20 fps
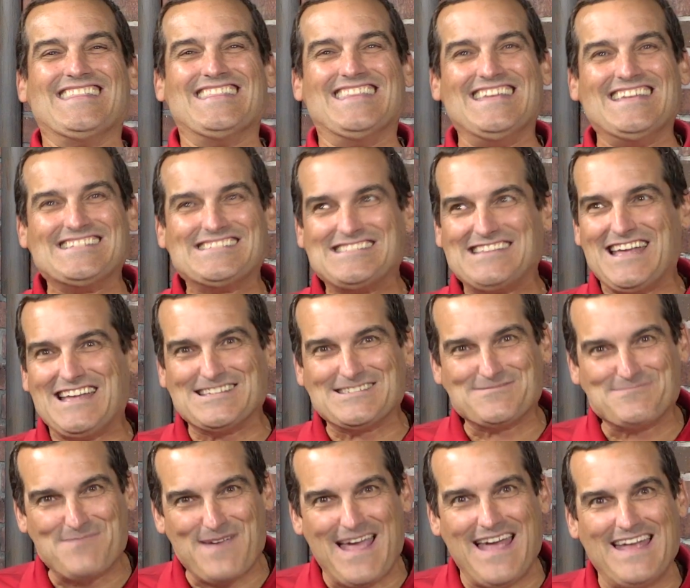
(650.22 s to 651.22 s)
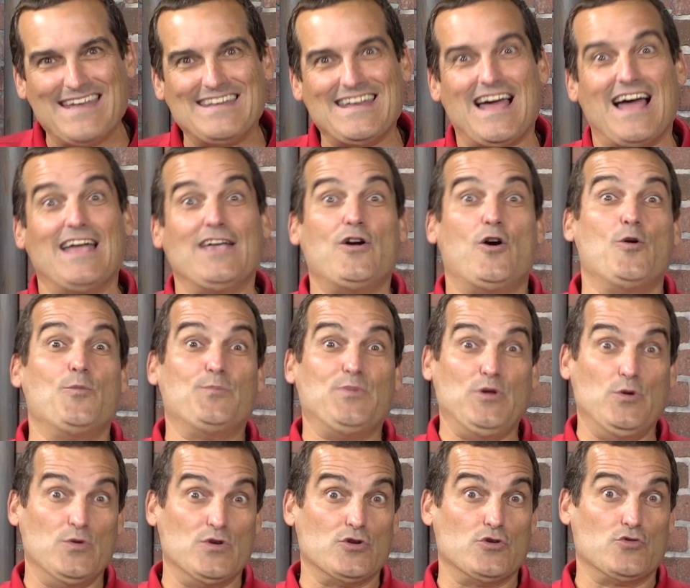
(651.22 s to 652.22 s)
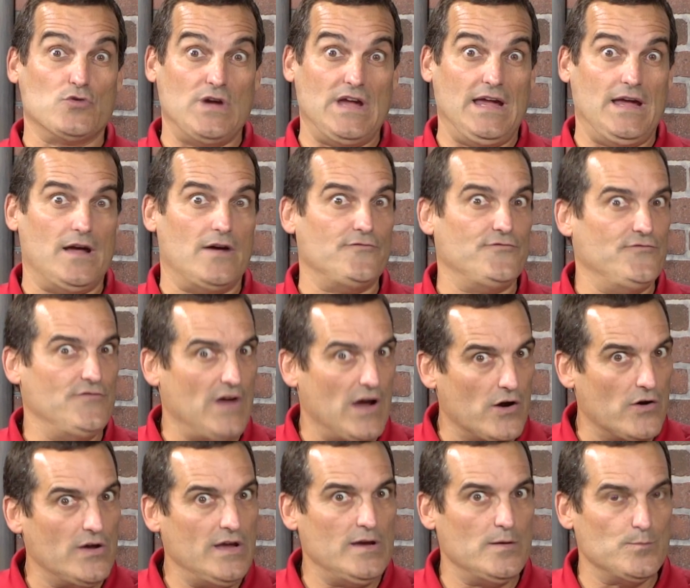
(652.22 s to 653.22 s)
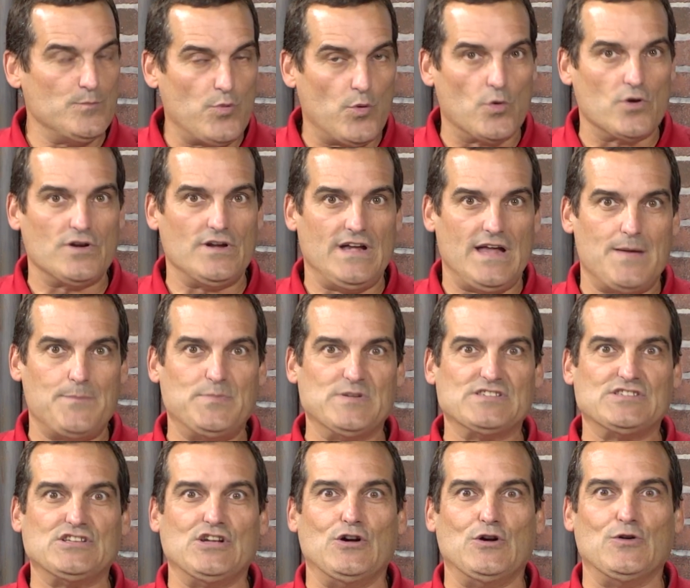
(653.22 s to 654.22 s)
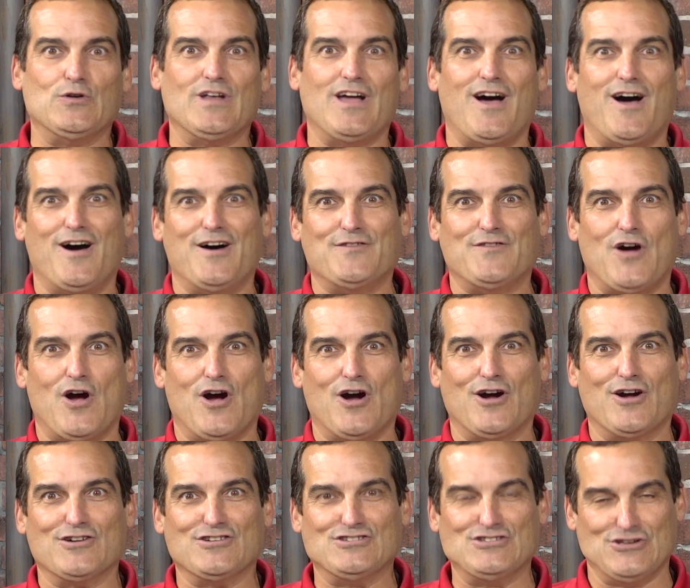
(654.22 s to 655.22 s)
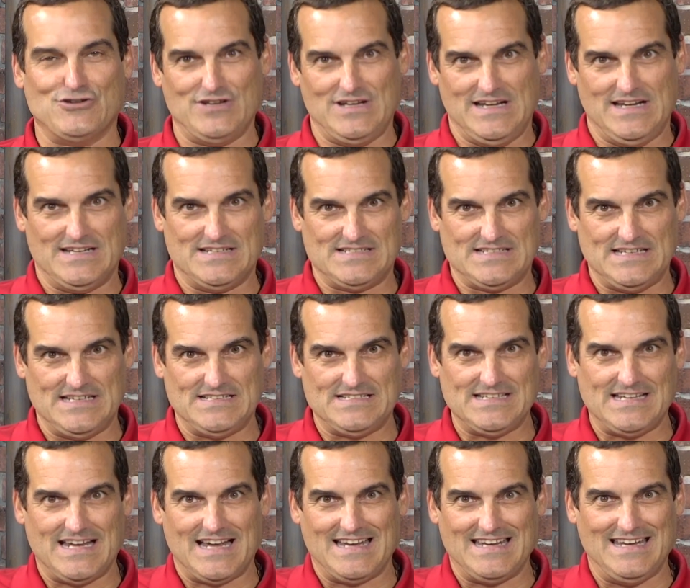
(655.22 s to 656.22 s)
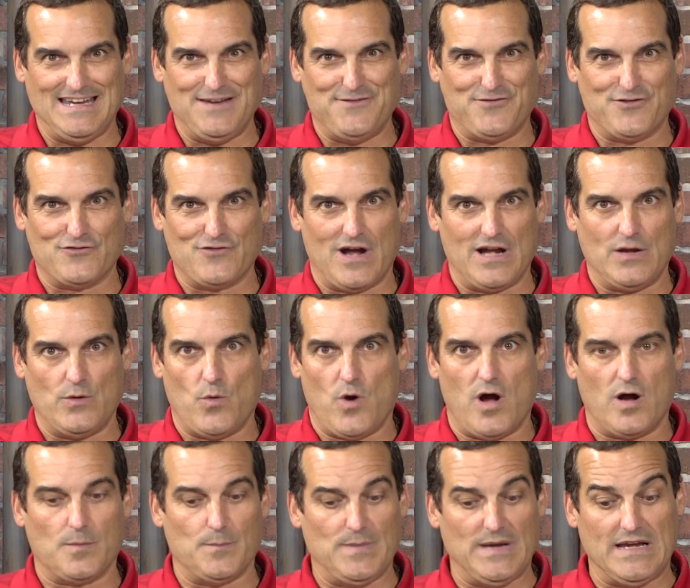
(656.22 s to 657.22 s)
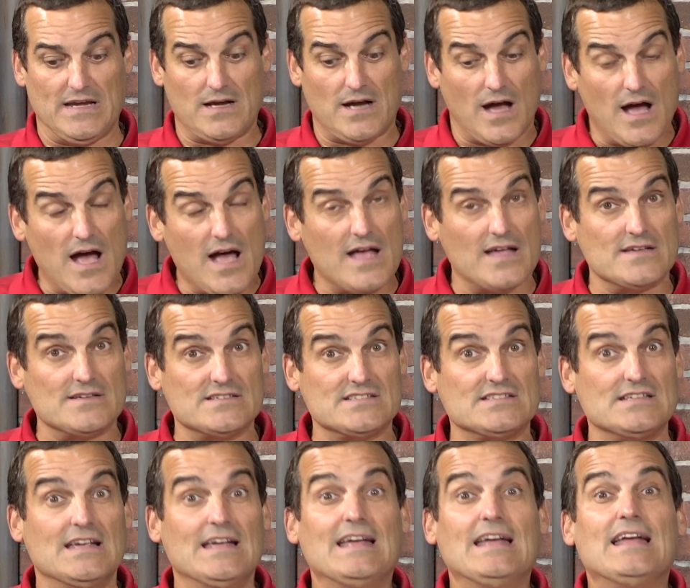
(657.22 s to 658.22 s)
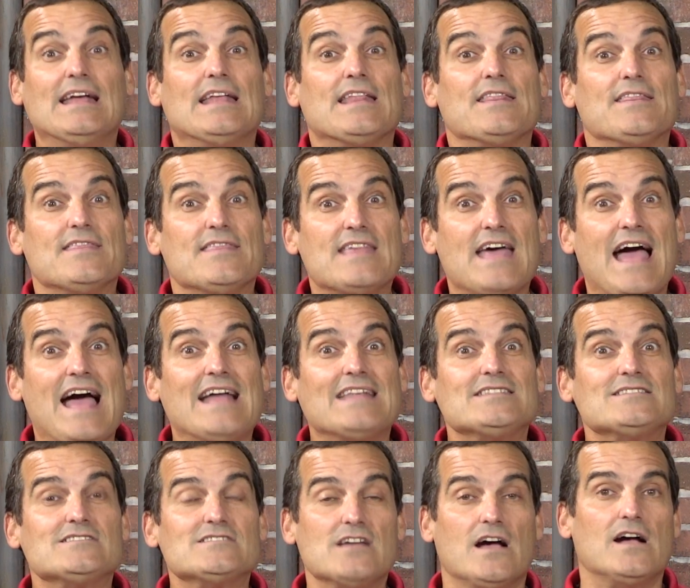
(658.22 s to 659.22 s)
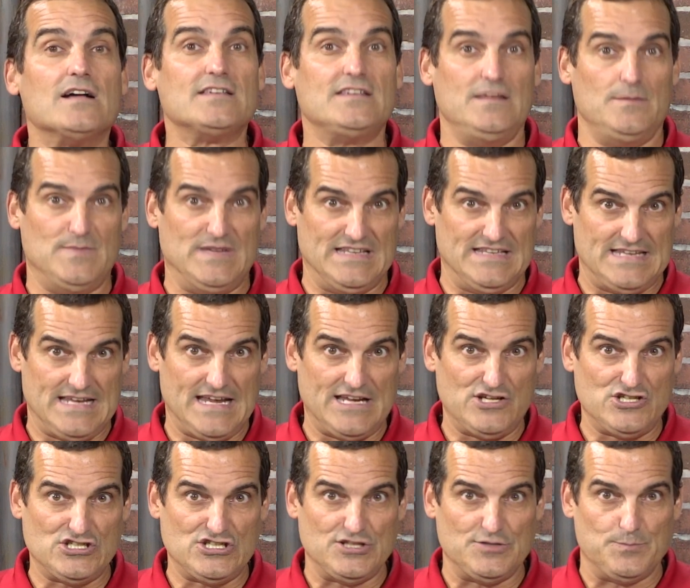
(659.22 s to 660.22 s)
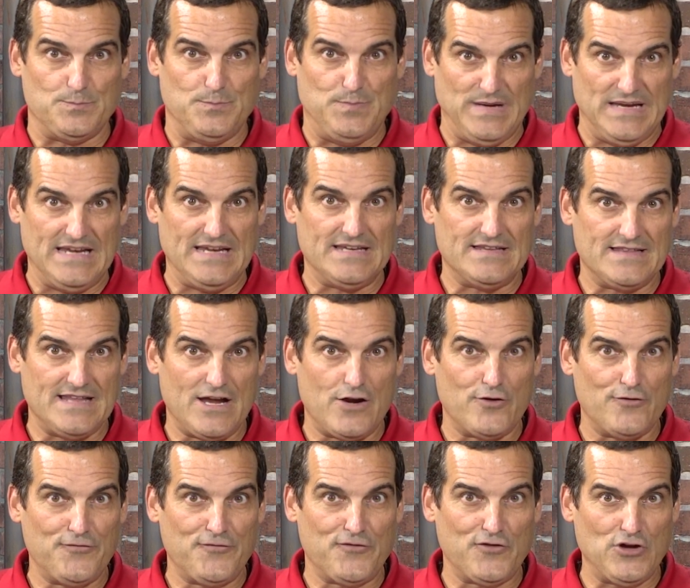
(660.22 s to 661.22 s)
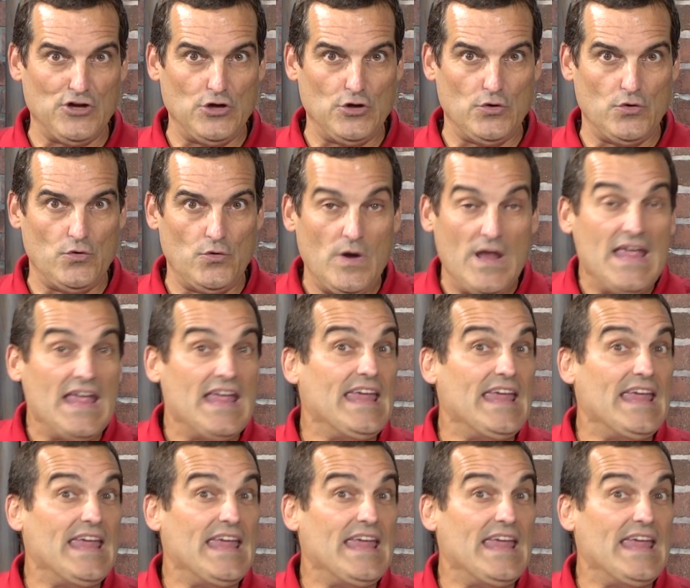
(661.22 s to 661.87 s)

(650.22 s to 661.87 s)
this has been, I hope you agree, a very important episode of our journey to CCIE for Ronnie Wong because that documentation being there for you,